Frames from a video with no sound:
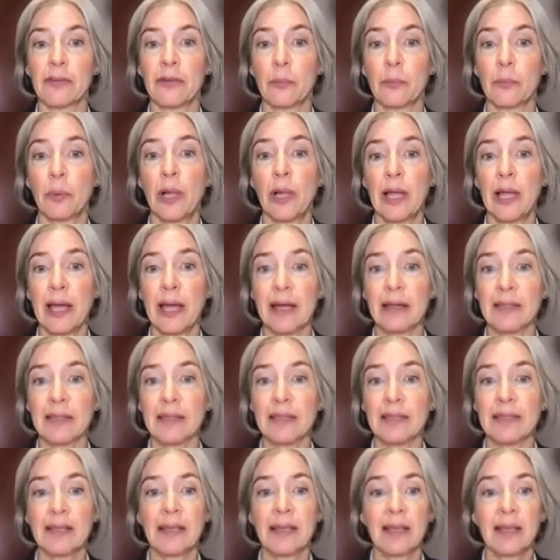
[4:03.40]
and
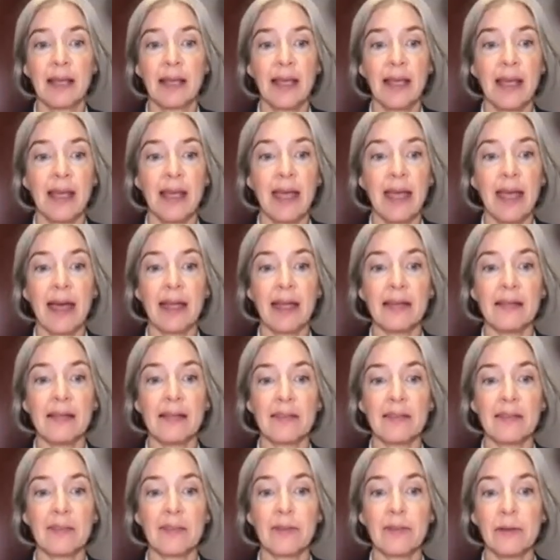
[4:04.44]
plants
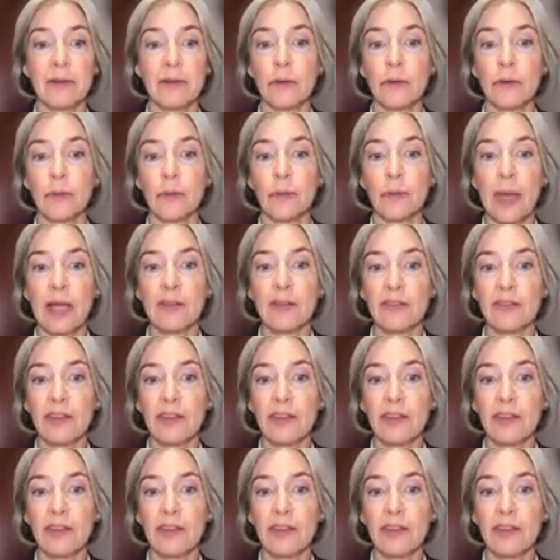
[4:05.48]
and to make